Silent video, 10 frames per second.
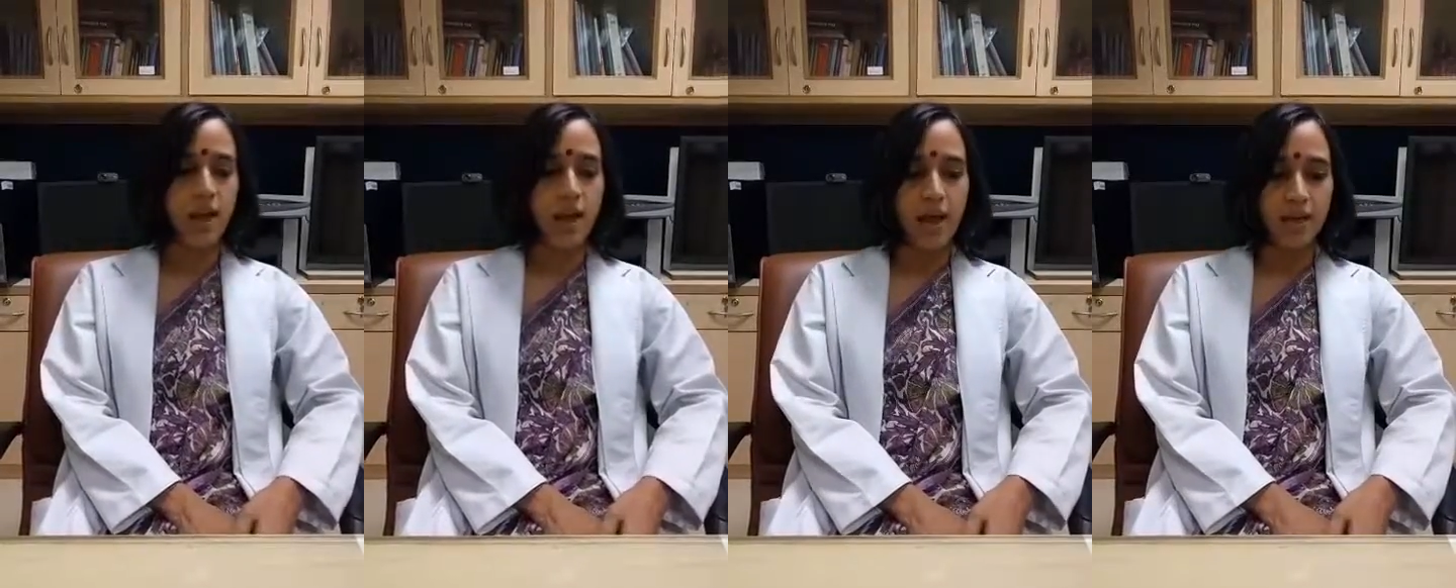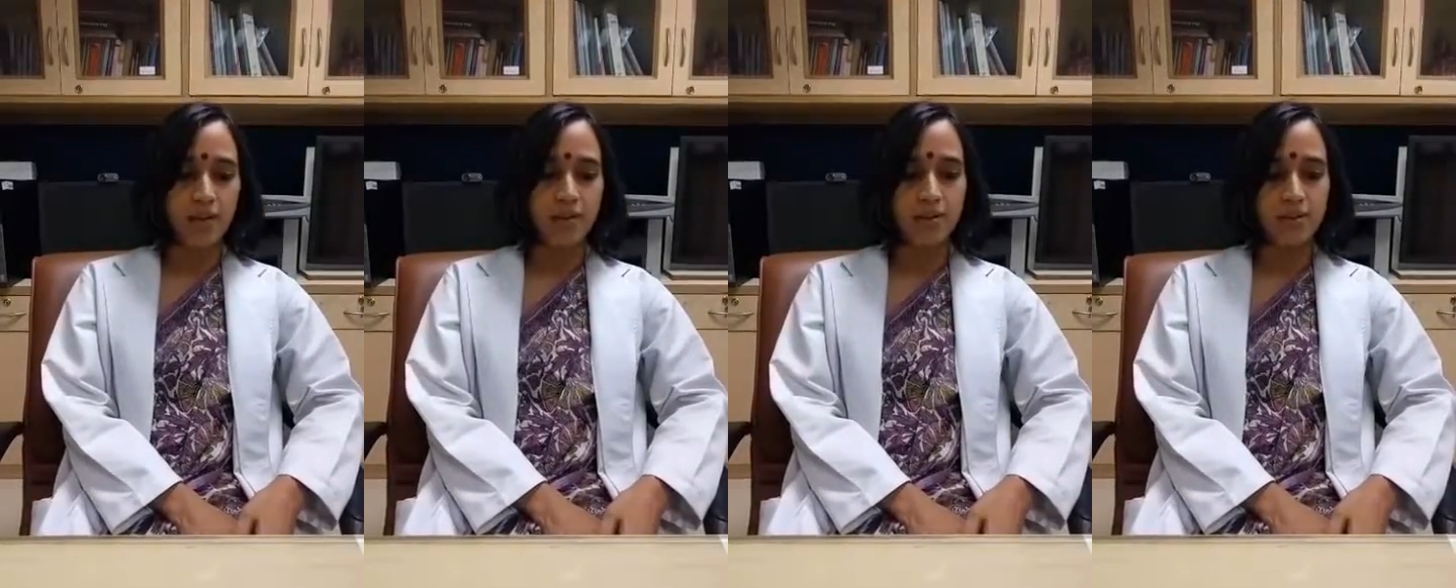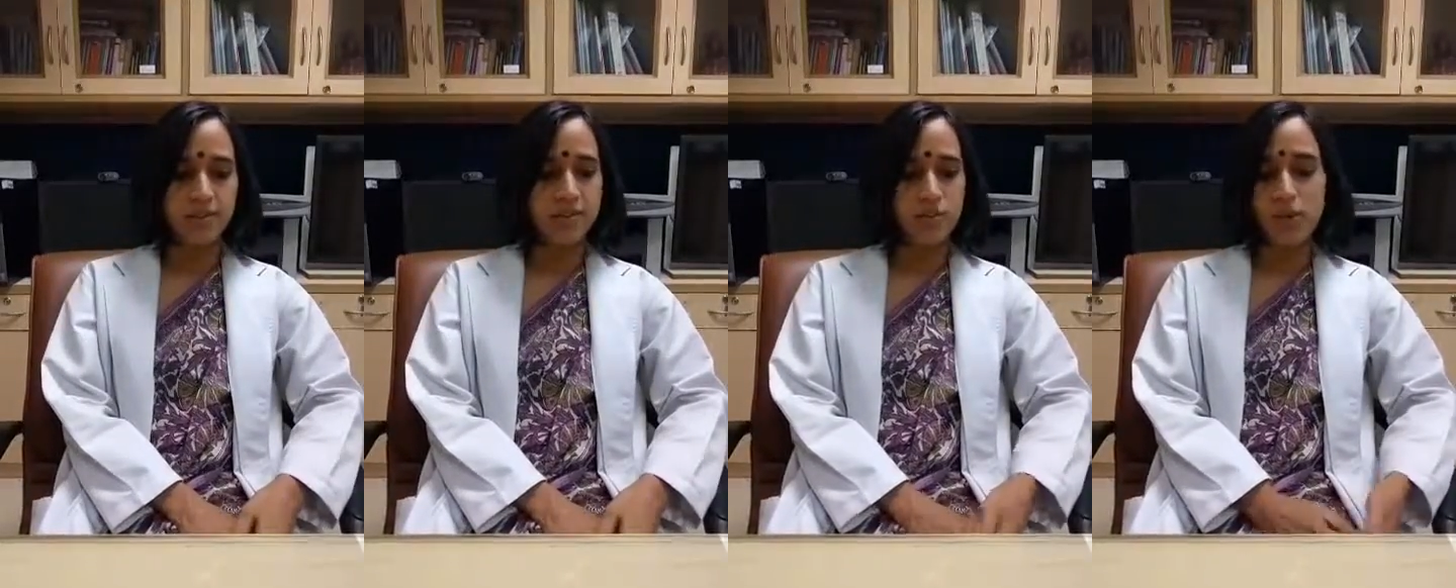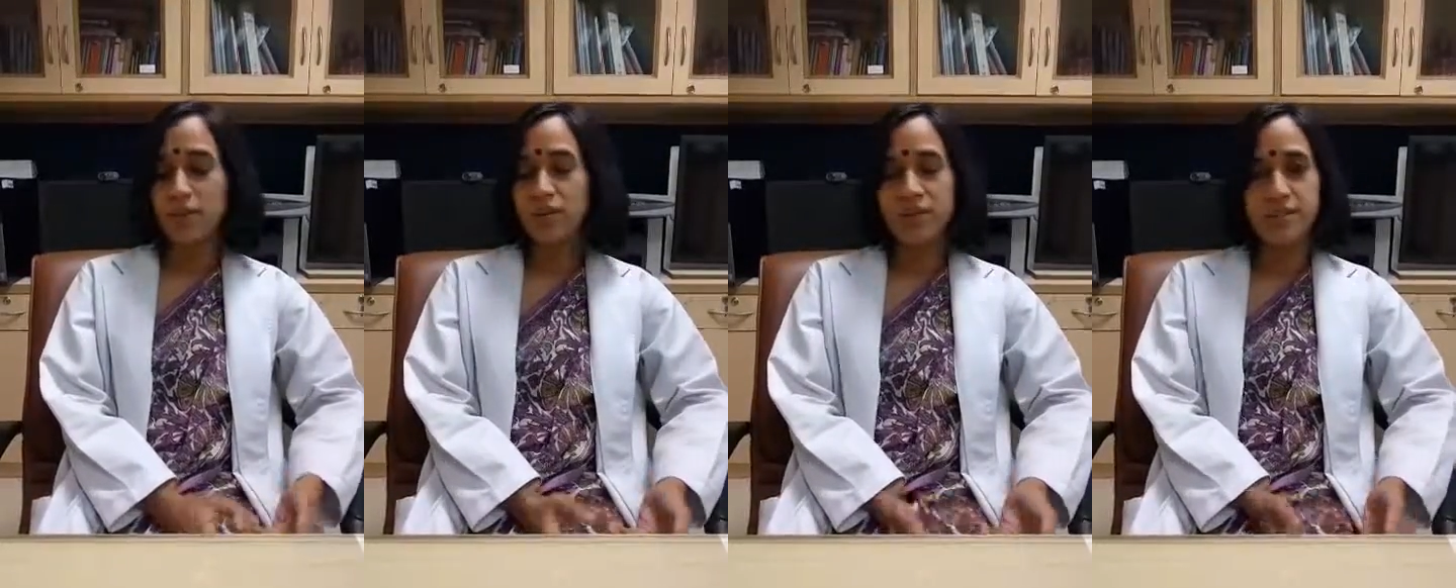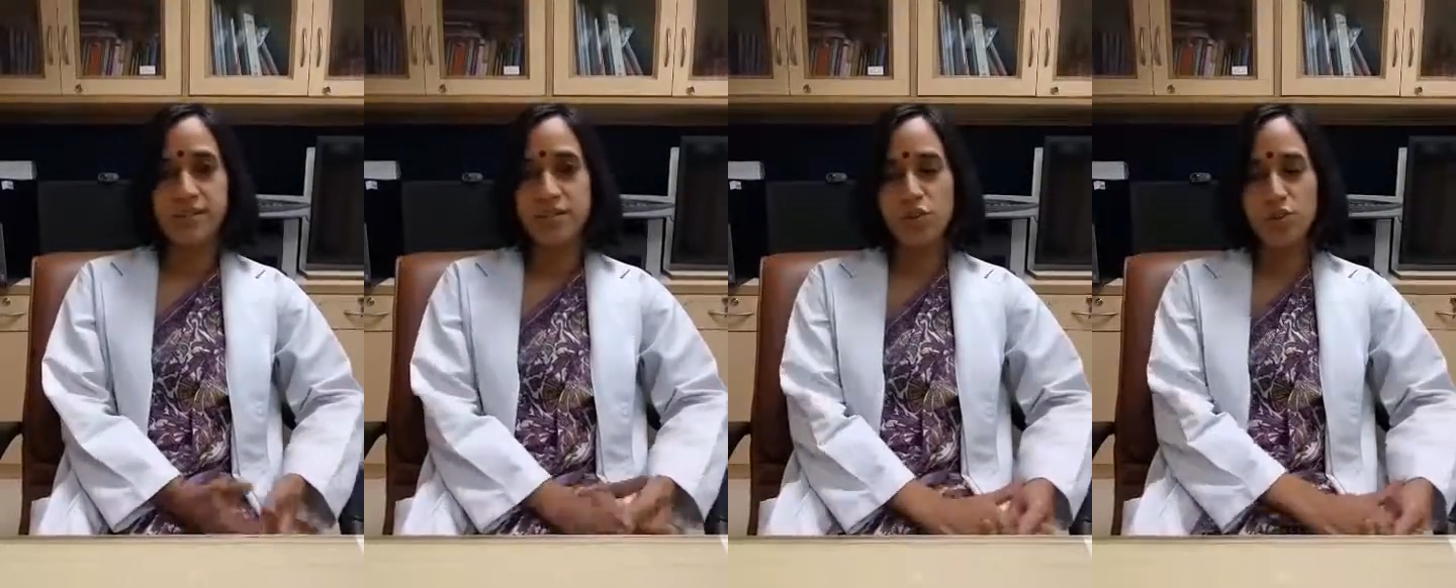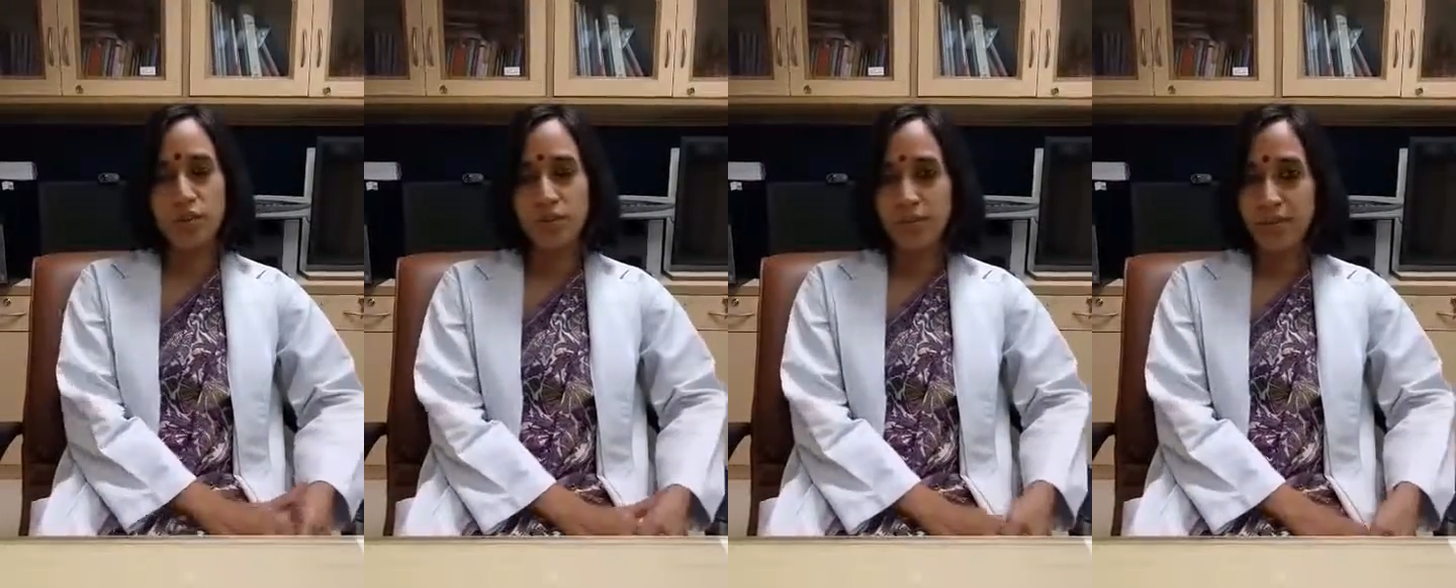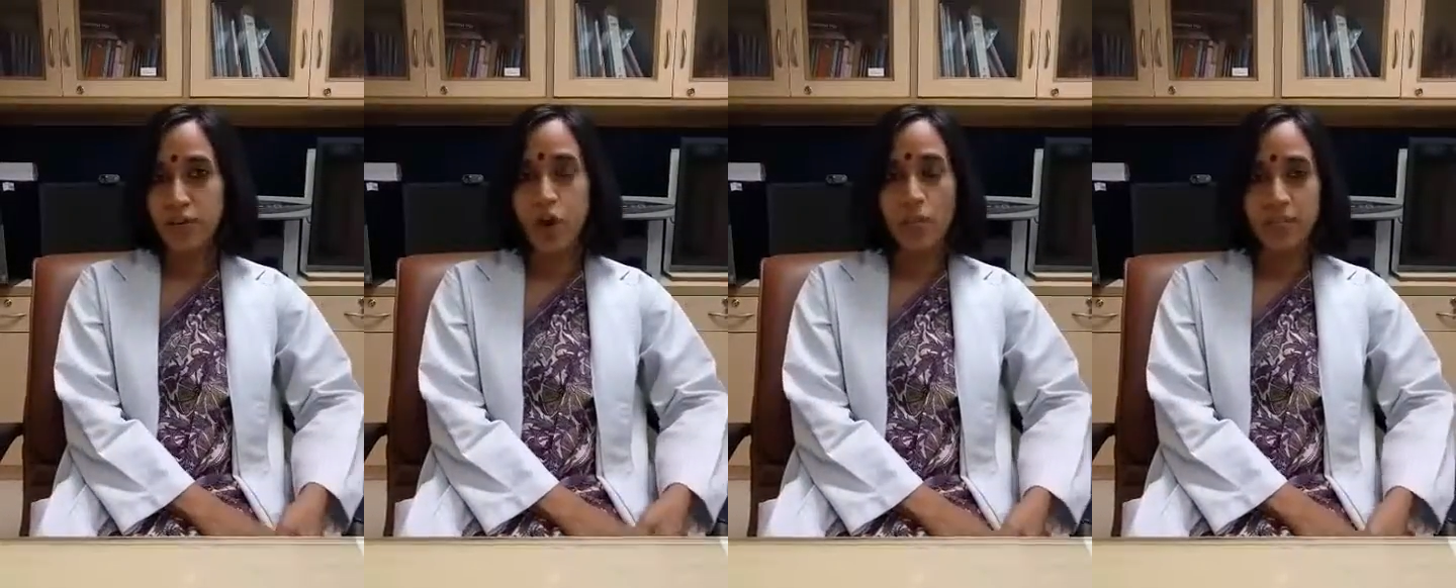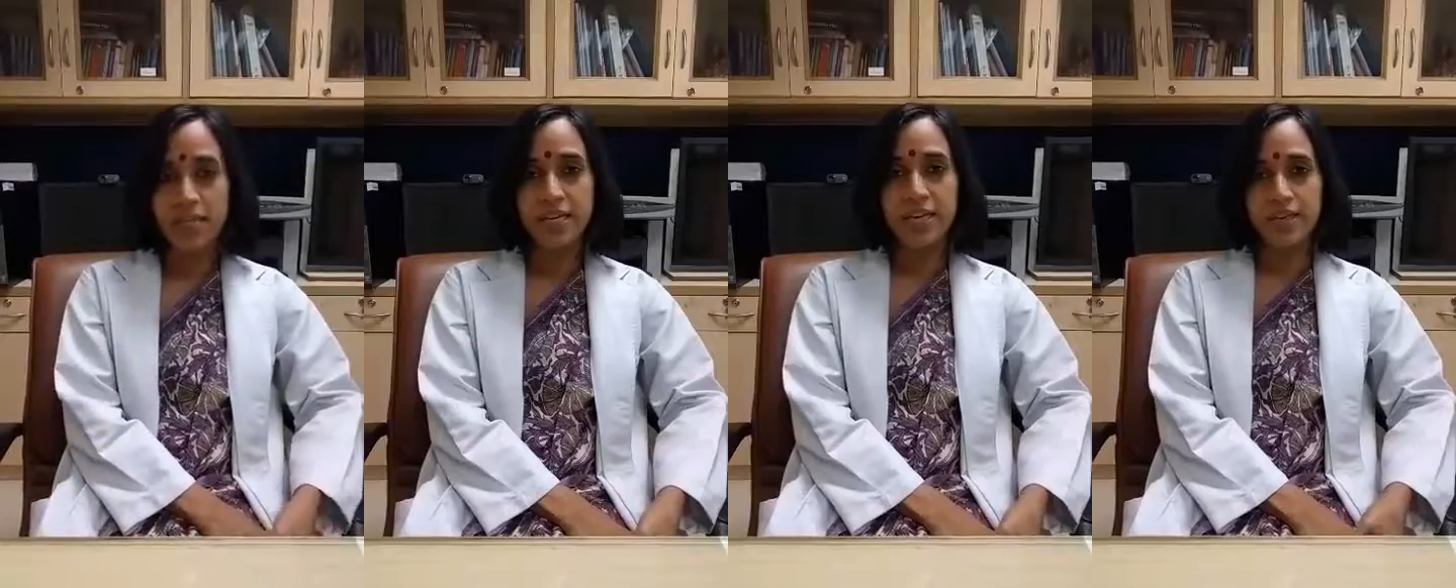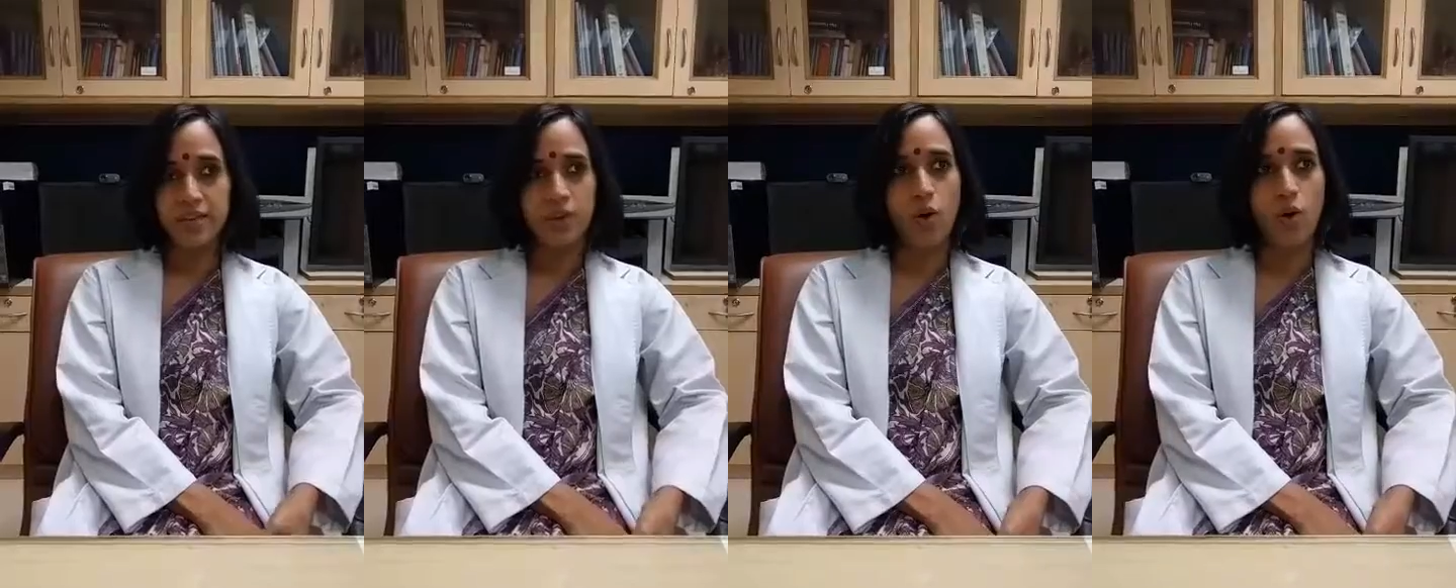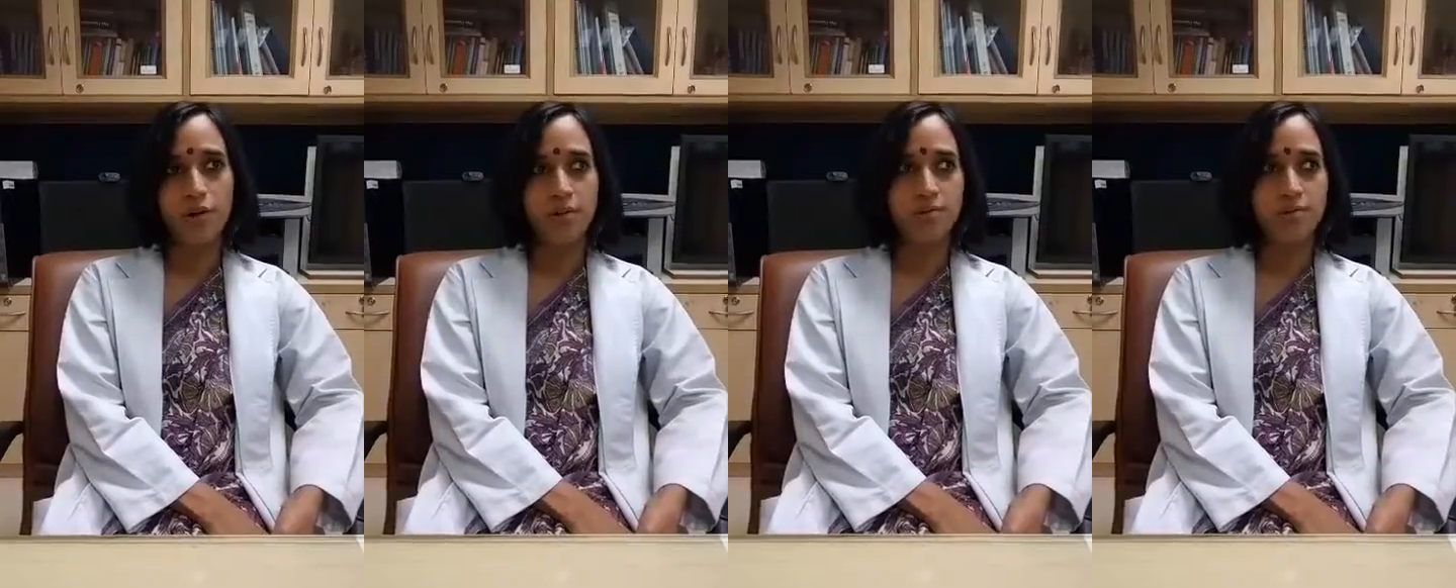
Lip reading: And this is one advice that you might be very commonly getting on